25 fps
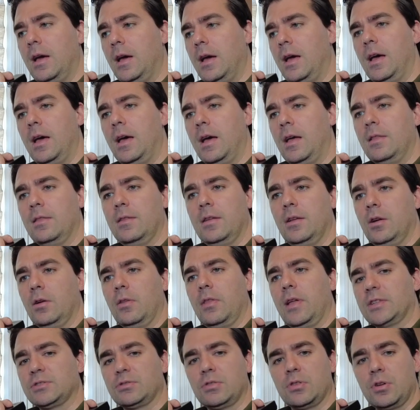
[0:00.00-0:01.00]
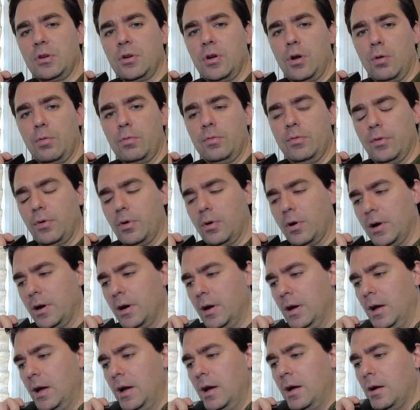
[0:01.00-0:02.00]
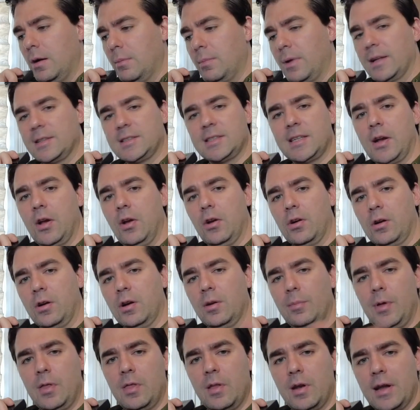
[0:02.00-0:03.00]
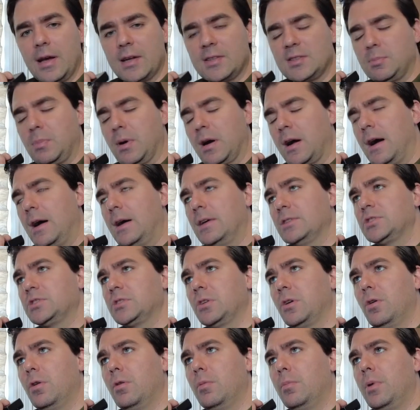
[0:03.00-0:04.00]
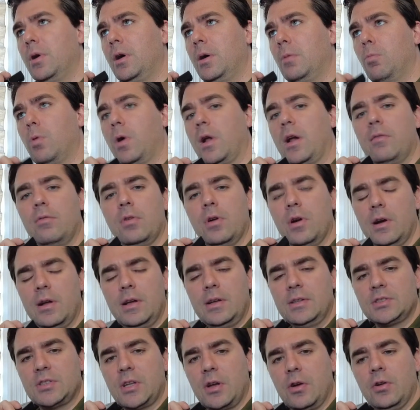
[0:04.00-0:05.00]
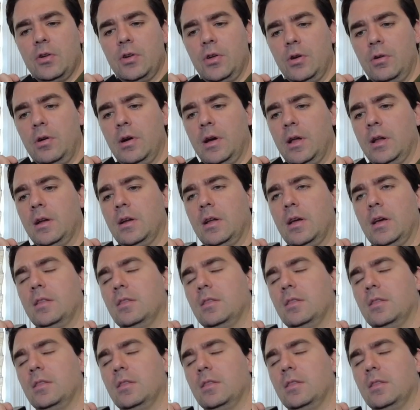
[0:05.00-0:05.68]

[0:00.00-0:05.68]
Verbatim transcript: and you know that's what they're known for i'm not saying you're going to be the next picasso but whatever it is that you're doing